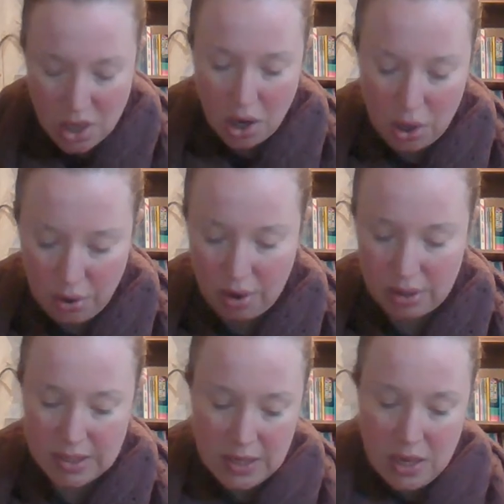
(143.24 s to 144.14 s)

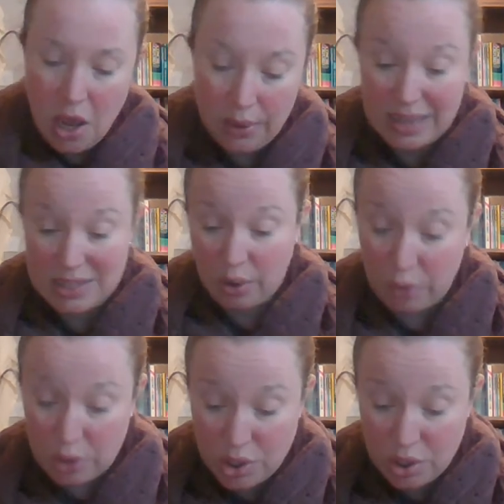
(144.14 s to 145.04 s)
across. Okay, so I've
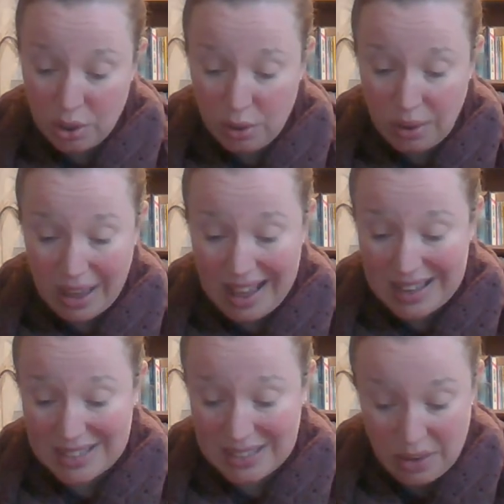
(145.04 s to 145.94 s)
got 2
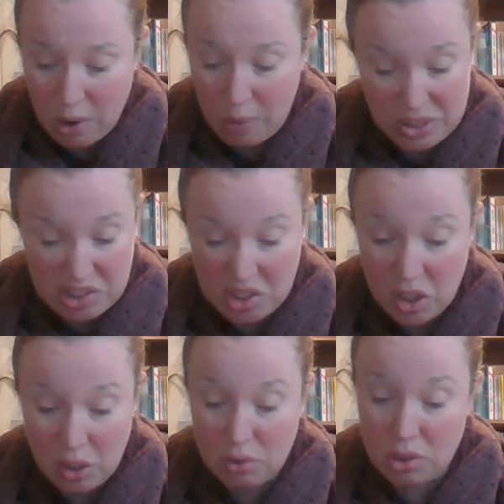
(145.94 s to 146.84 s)
add 0, which is
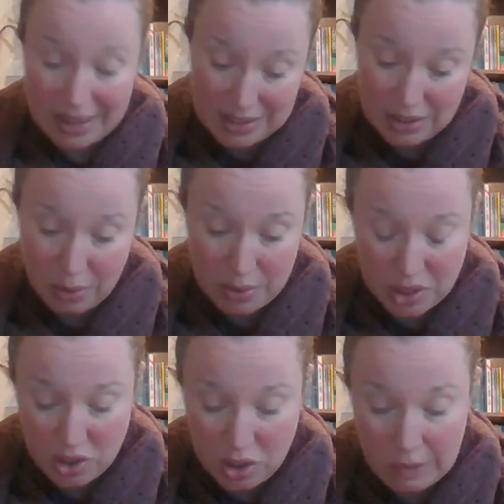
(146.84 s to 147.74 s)
2, 2 add 0,
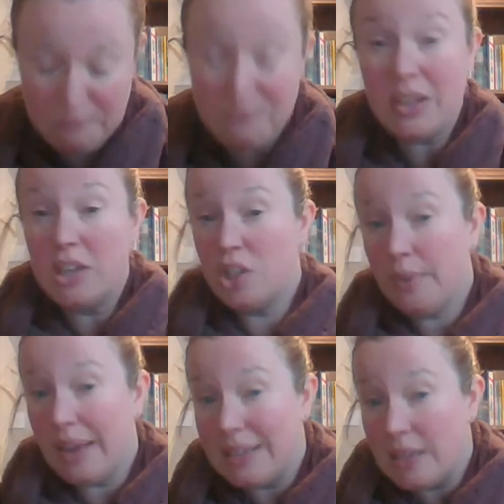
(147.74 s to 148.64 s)
which is 2,
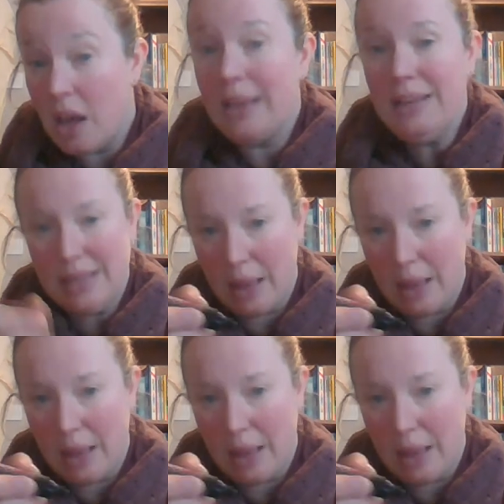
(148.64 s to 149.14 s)
2 add 9.